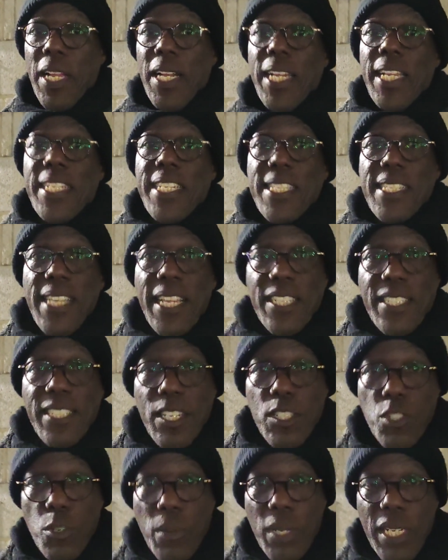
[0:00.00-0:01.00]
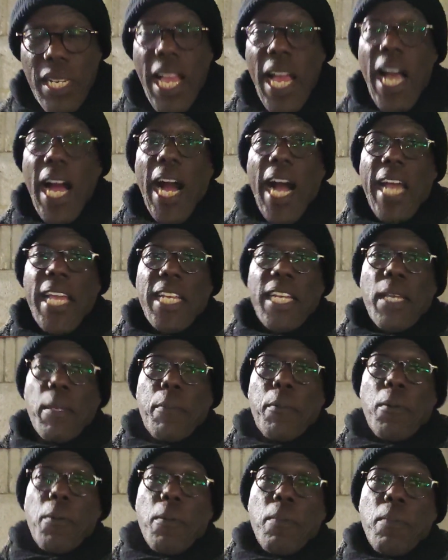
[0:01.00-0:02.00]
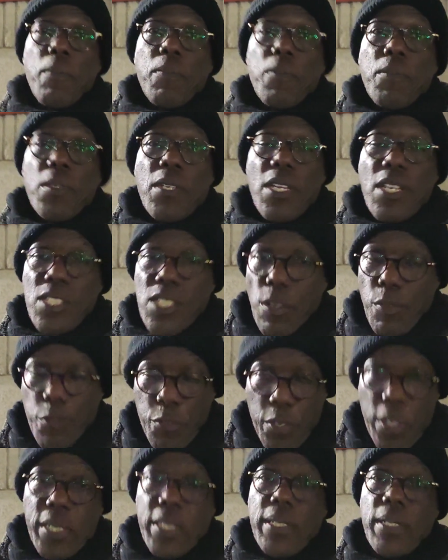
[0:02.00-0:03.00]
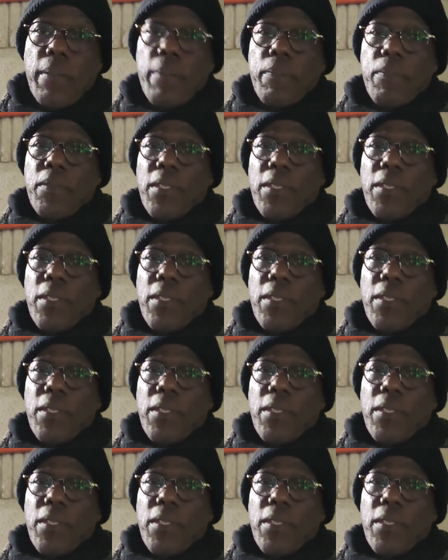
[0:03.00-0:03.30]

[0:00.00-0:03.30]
ladies and gentlemen, ILEP is a friend.